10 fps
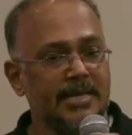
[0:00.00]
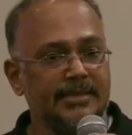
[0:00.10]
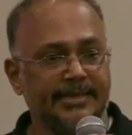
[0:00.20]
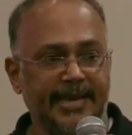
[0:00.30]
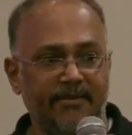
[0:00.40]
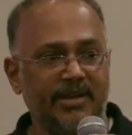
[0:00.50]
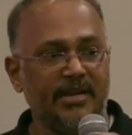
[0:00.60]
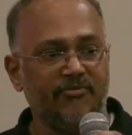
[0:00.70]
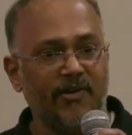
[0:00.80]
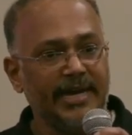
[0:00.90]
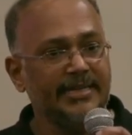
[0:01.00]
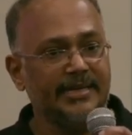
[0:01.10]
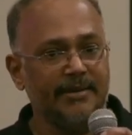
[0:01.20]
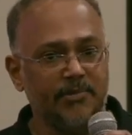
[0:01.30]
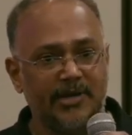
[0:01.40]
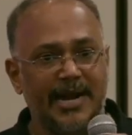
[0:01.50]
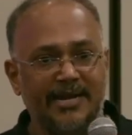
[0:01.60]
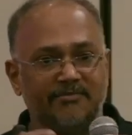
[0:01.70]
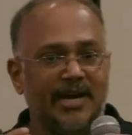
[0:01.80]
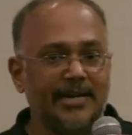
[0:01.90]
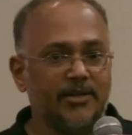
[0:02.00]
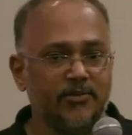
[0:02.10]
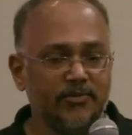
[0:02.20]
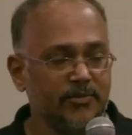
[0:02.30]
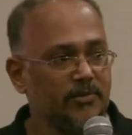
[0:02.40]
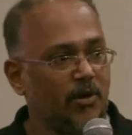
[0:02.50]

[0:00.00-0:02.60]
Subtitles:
The day when I find that I'm not adding value,